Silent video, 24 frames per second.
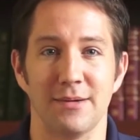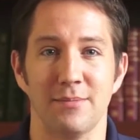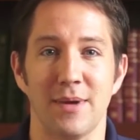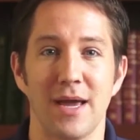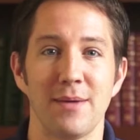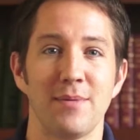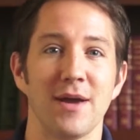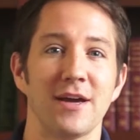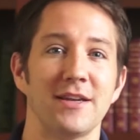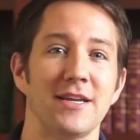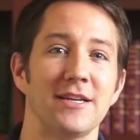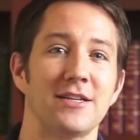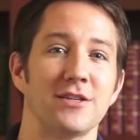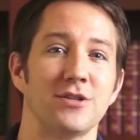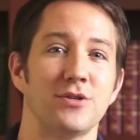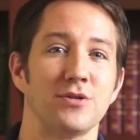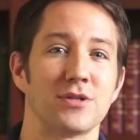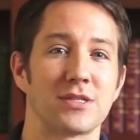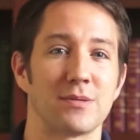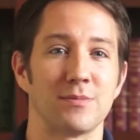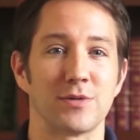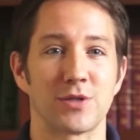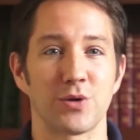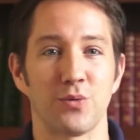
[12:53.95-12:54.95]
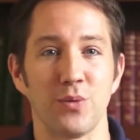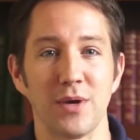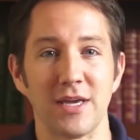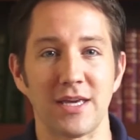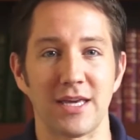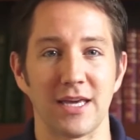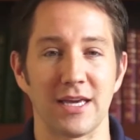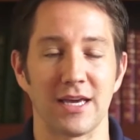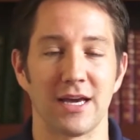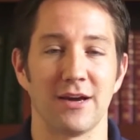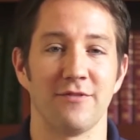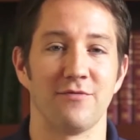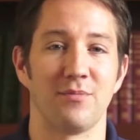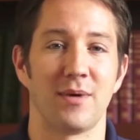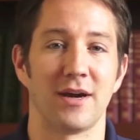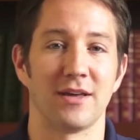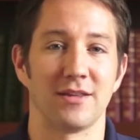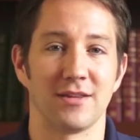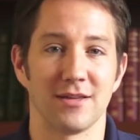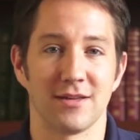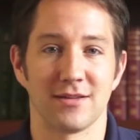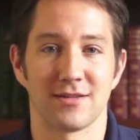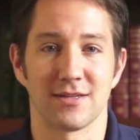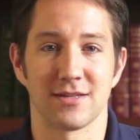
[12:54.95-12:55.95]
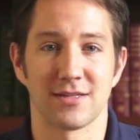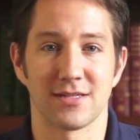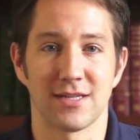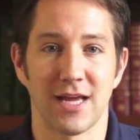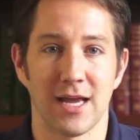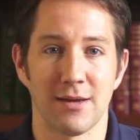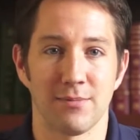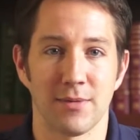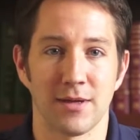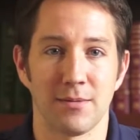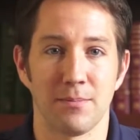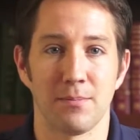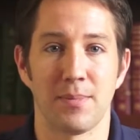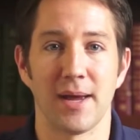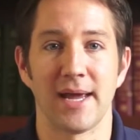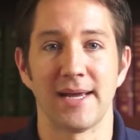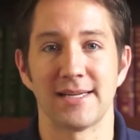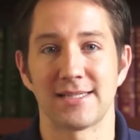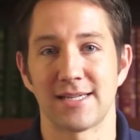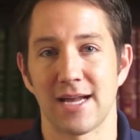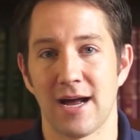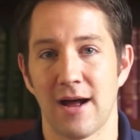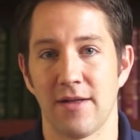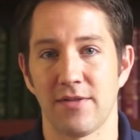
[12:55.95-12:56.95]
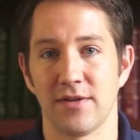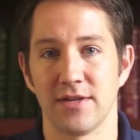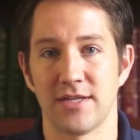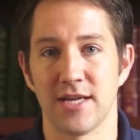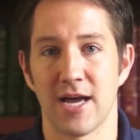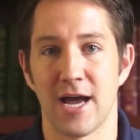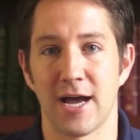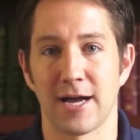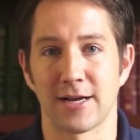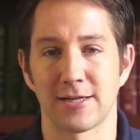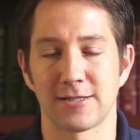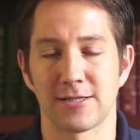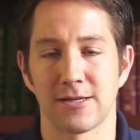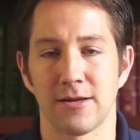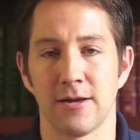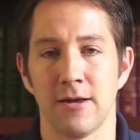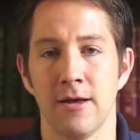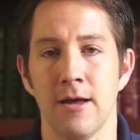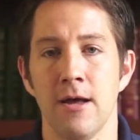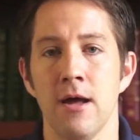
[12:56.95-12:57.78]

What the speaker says: Maybe I need to do some tweaking of my thesis statement based on the text.